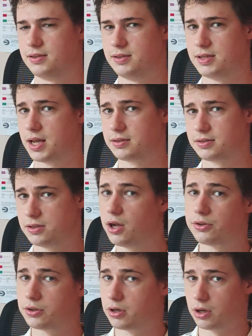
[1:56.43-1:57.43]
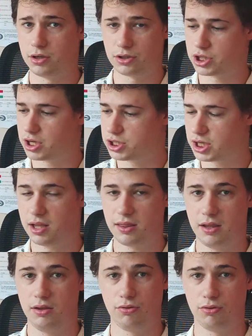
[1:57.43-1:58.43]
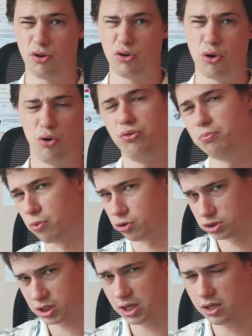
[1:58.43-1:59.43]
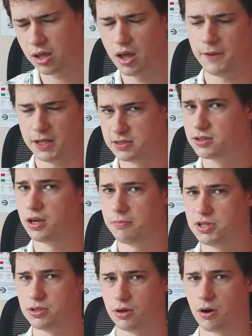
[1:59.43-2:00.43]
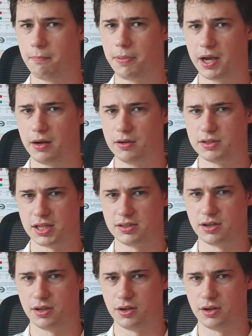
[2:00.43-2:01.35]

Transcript: That's not going to change anything to your code mostly. It's going to be the compiler that's going